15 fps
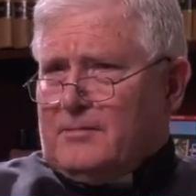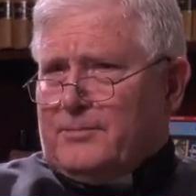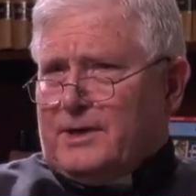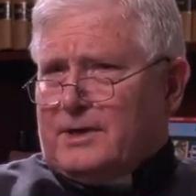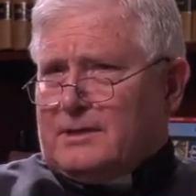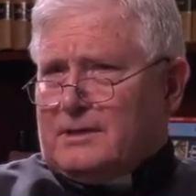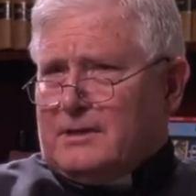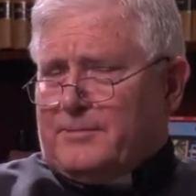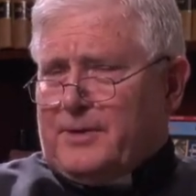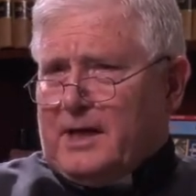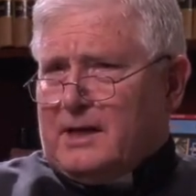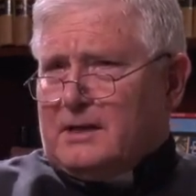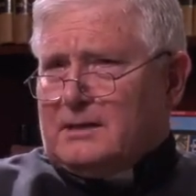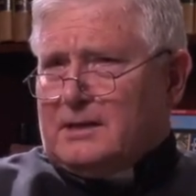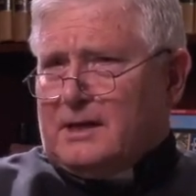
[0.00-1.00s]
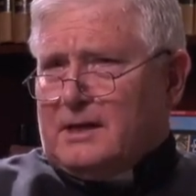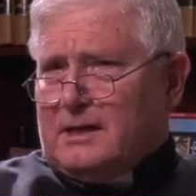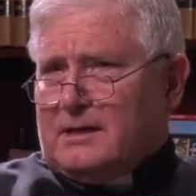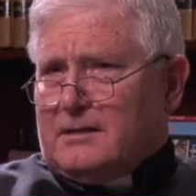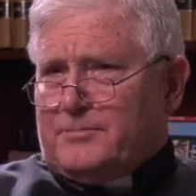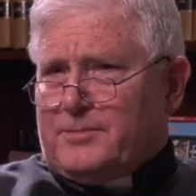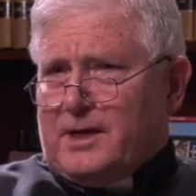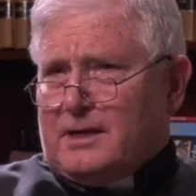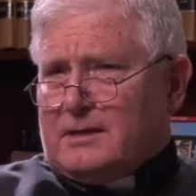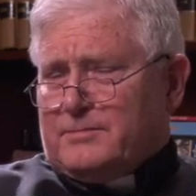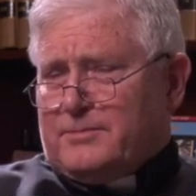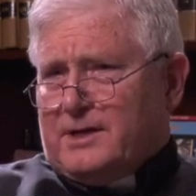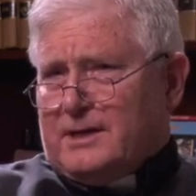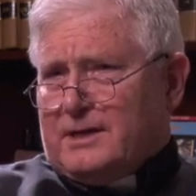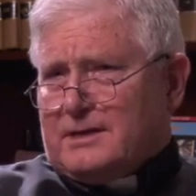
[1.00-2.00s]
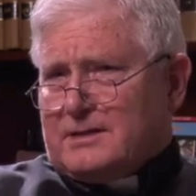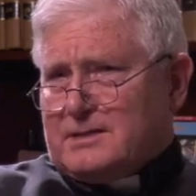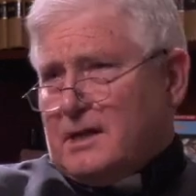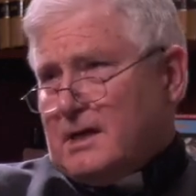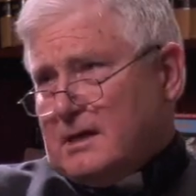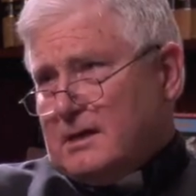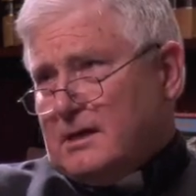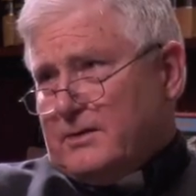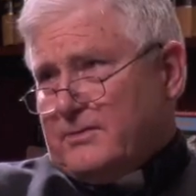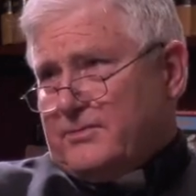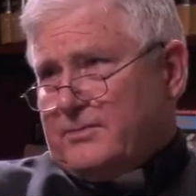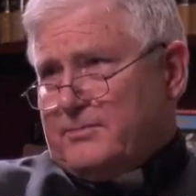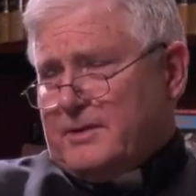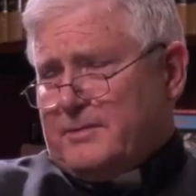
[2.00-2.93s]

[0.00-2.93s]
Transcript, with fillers: But the pat on the head, the pat on the back is not enough.